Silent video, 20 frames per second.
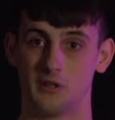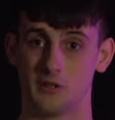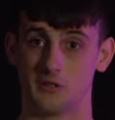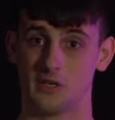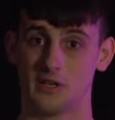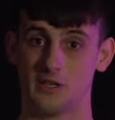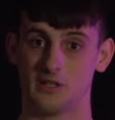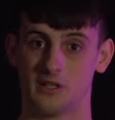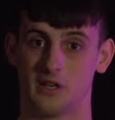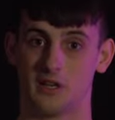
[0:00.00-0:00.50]
you're
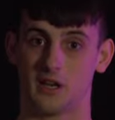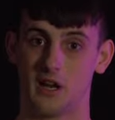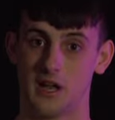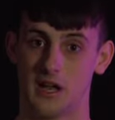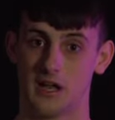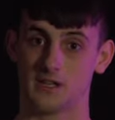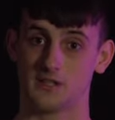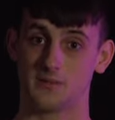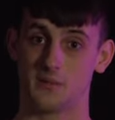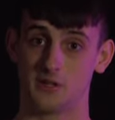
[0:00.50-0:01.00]
teaching a
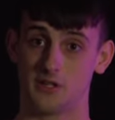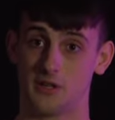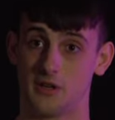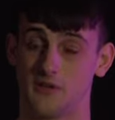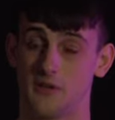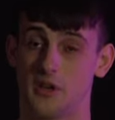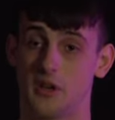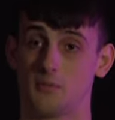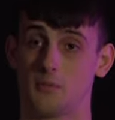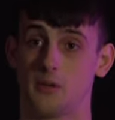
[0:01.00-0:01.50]
class, especially
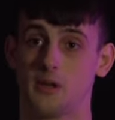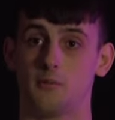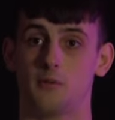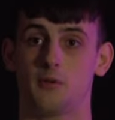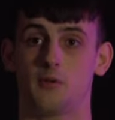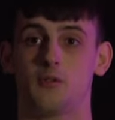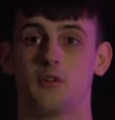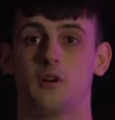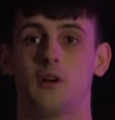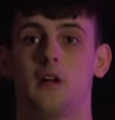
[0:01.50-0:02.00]
of young
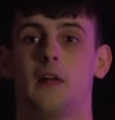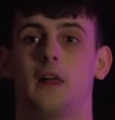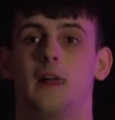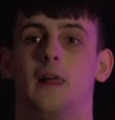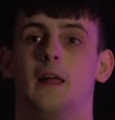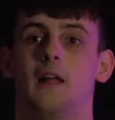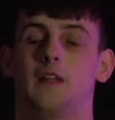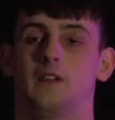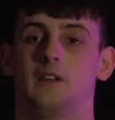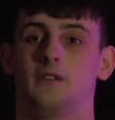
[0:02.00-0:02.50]
people,
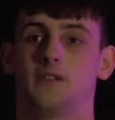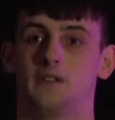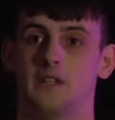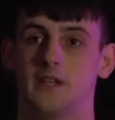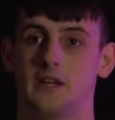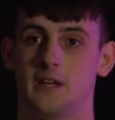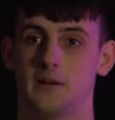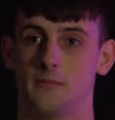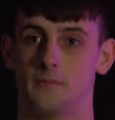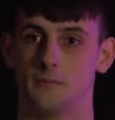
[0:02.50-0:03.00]
and you
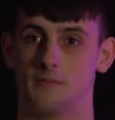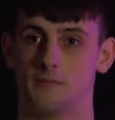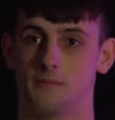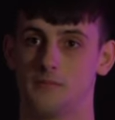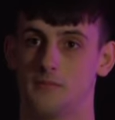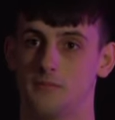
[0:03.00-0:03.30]
see them